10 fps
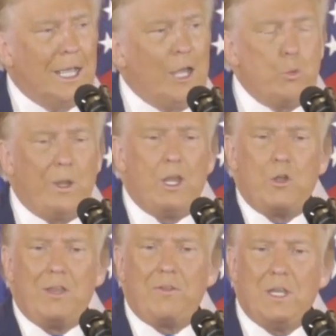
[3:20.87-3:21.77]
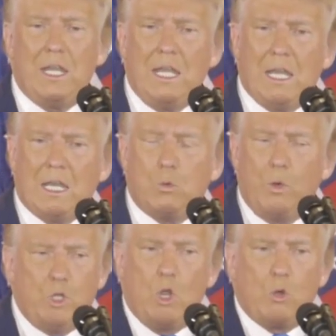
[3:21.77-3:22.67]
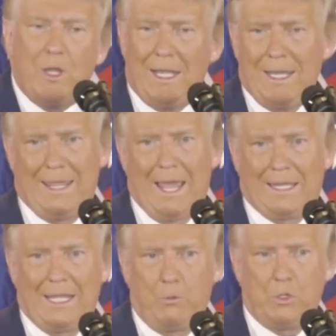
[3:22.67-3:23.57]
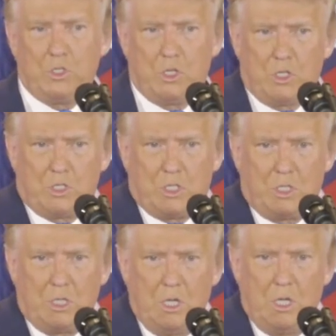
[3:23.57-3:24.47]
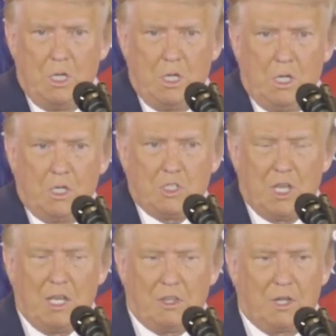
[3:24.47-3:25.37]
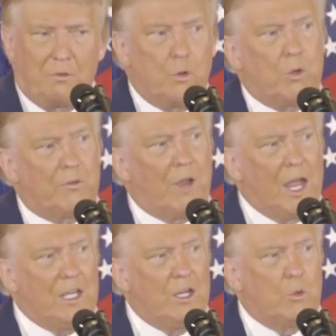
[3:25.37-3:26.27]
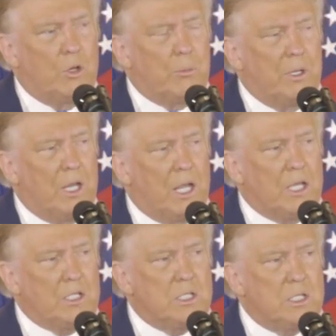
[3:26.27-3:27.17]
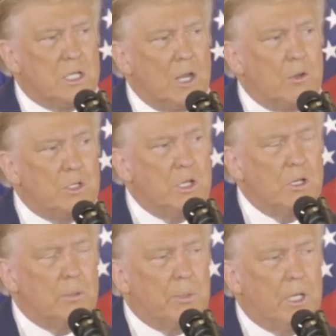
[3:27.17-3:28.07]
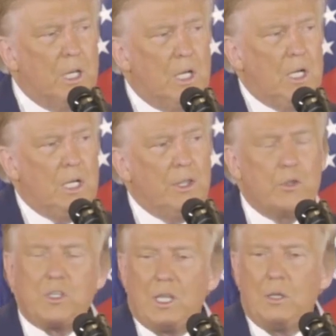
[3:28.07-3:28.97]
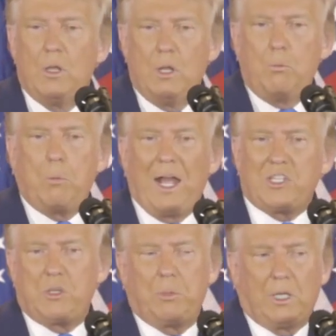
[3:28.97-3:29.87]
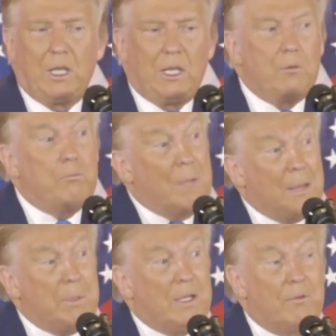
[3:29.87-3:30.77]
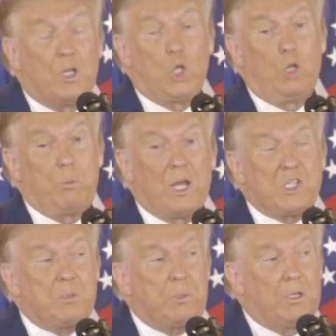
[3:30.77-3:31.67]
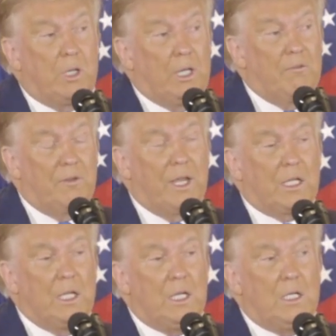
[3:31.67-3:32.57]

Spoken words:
And we don't even need it. We don't need that. That was just a state that if we would have gotten it, it would have been nice, Arizona. But there's a possibility, maybe even a good possibility. In fact,